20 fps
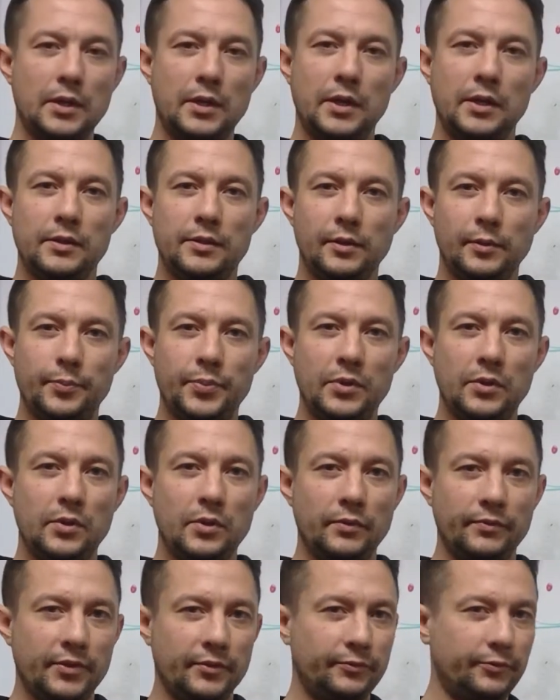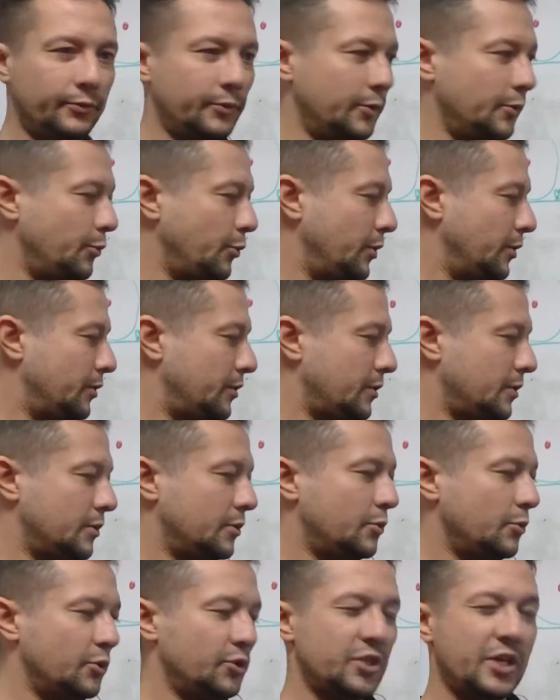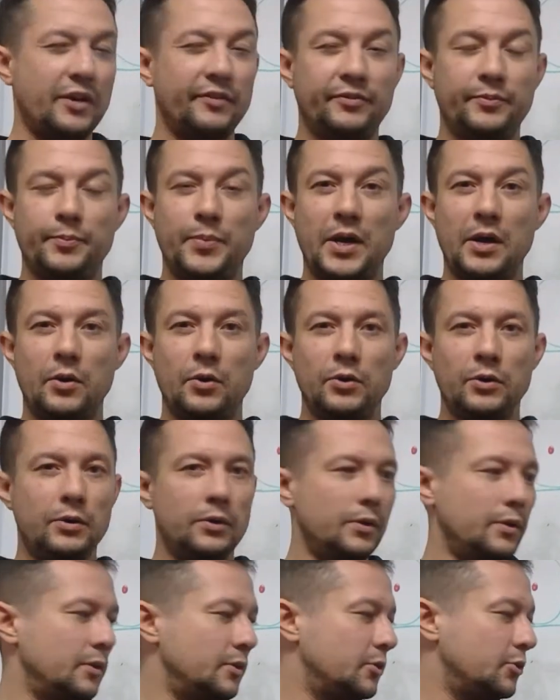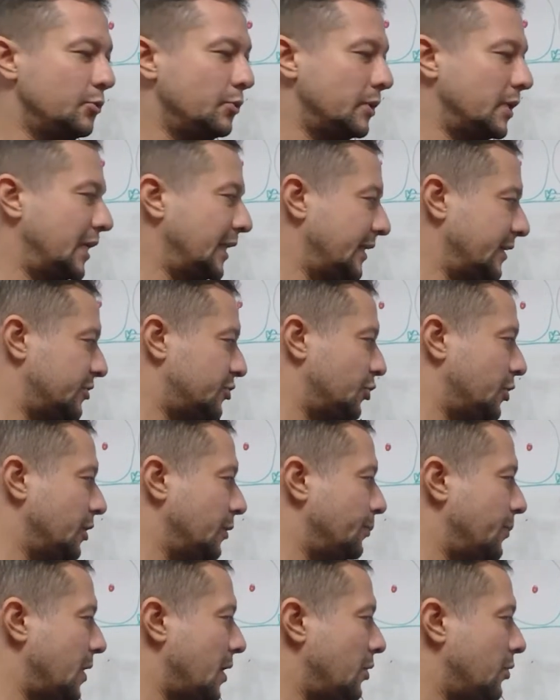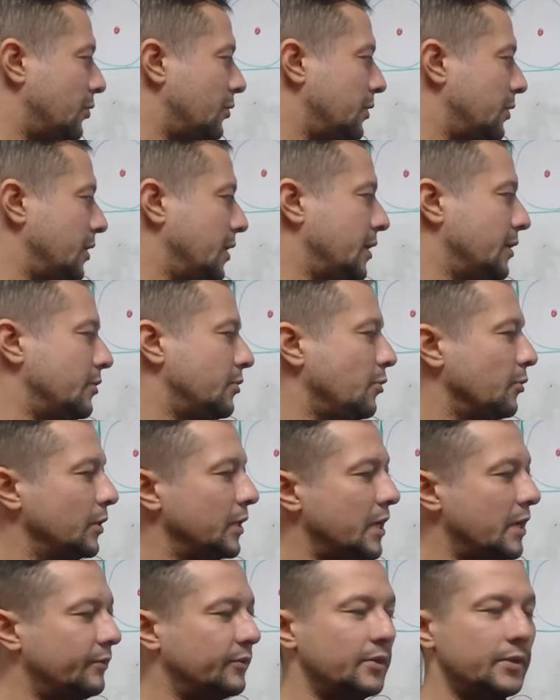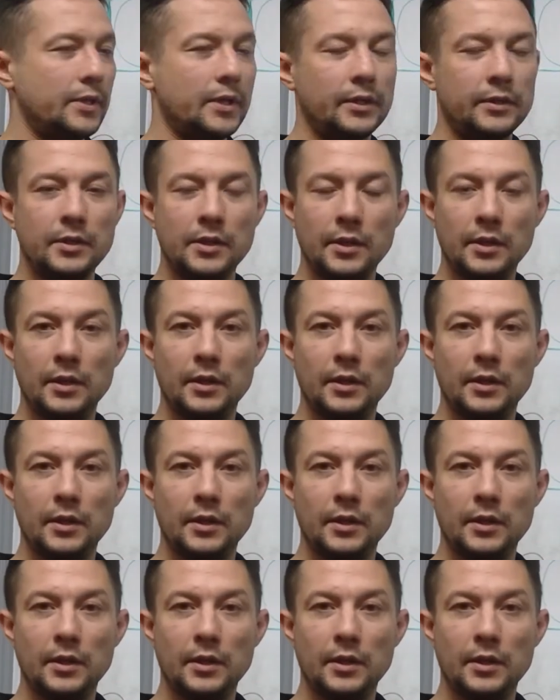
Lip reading: enthalpy of the fluid into a shaft power, into an electrical power, and only after that